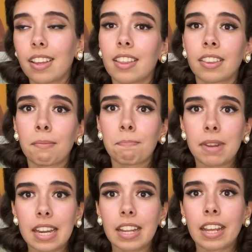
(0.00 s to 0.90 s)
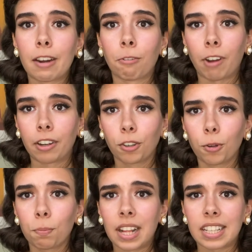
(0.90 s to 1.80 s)
than being in a friend
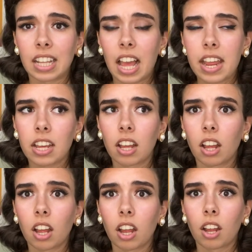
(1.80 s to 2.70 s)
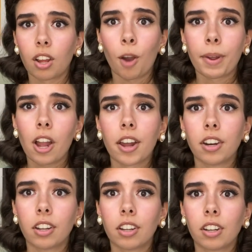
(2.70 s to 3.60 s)
group that's like, oh my God,
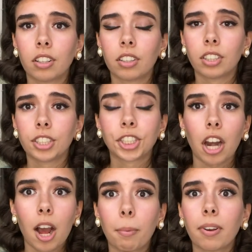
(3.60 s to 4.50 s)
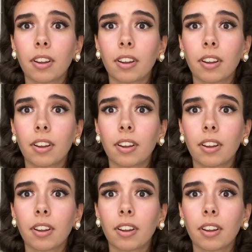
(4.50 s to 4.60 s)
shut up.